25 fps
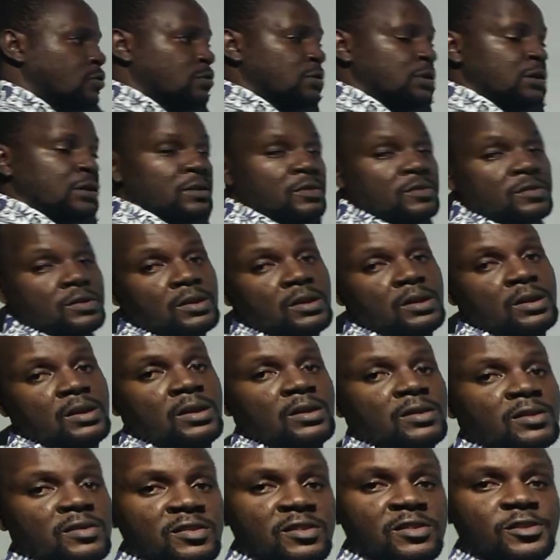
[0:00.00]
know this.
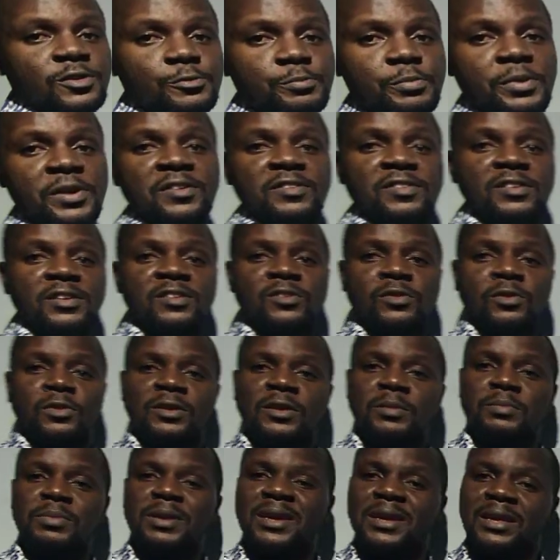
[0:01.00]
This is the basis or
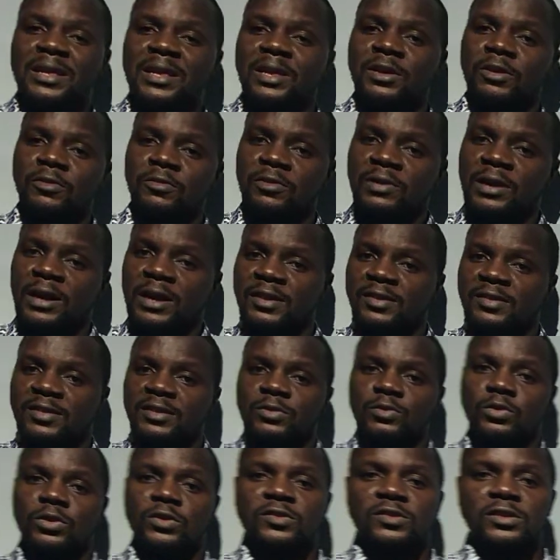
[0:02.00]
the beginning of
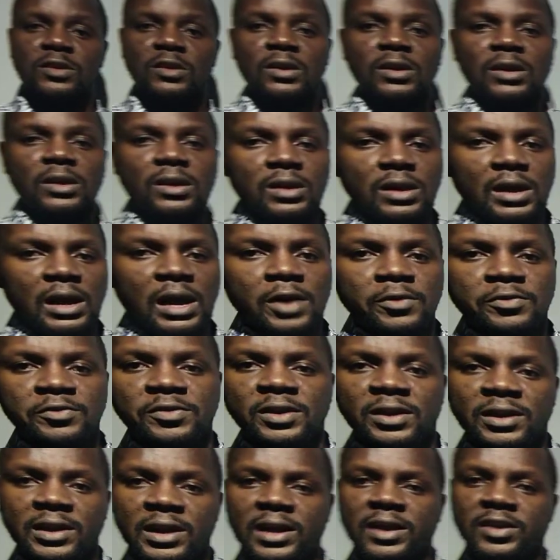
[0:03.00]
writing what
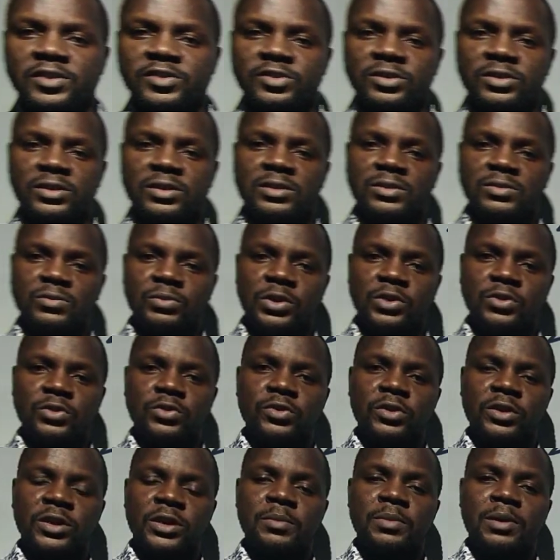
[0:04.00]
after reaction when you
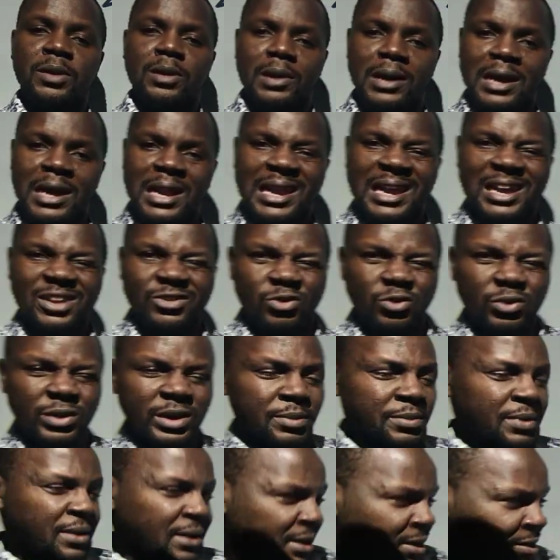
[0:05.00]
talk about
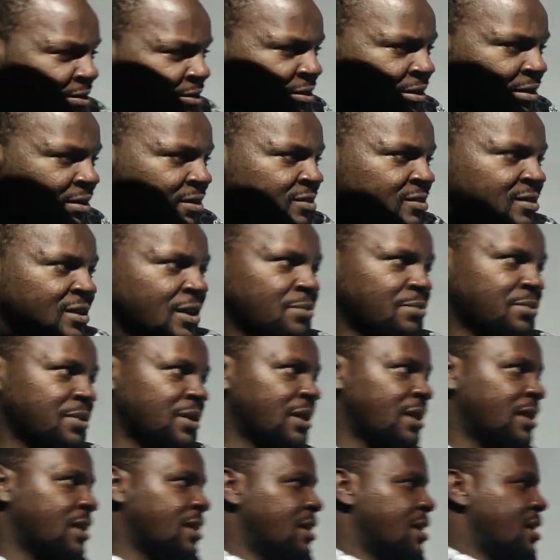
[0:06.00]
electrochemical series
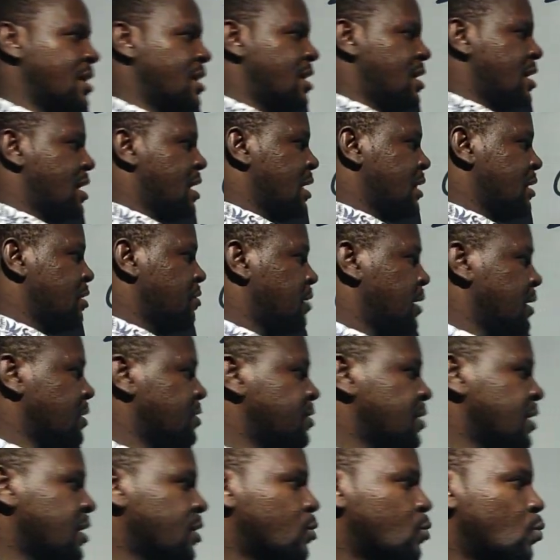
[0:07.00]
chapter. And if I
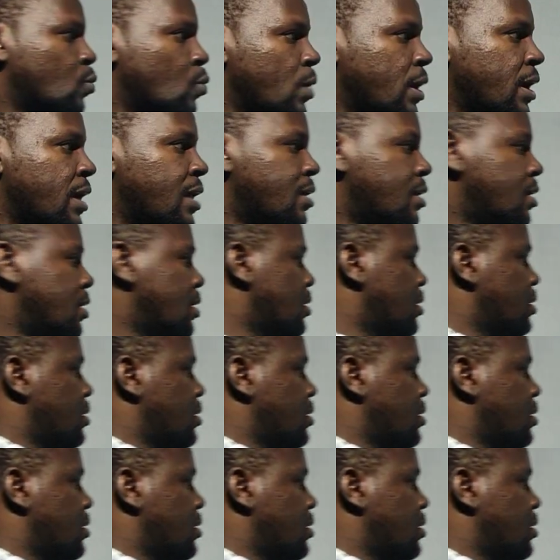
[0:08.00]
check well,